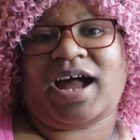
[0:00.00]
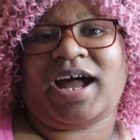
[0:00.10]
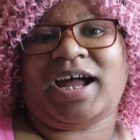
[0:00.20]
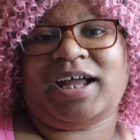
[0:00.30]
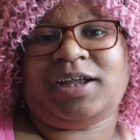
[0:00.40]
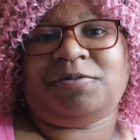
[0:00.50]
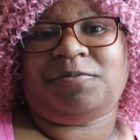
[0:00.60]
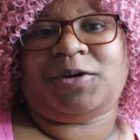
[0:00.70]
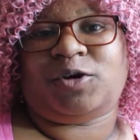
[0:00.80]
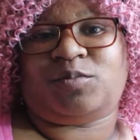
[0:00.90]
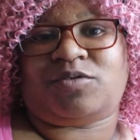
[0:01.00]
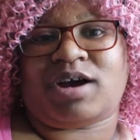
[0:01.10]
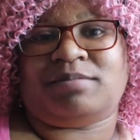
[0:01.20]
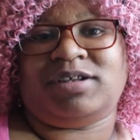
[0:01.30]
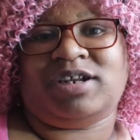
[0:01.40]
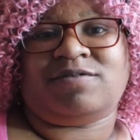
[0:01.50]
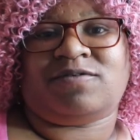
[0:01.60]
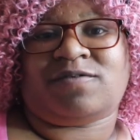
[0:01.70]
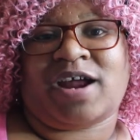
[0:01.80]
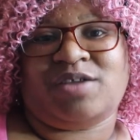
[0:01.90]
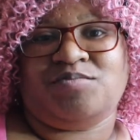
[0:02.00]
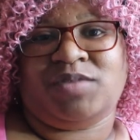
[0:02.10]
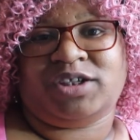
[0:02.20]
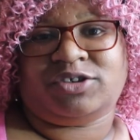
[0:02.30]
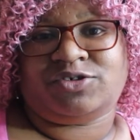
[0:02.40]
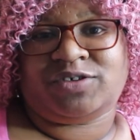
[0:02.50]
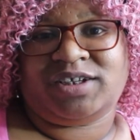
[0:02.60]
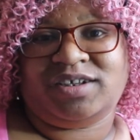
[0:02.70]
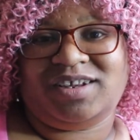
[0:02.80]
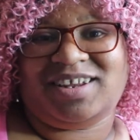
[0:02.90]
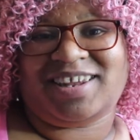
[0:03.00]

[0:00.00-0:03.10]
I will probably never write mystery,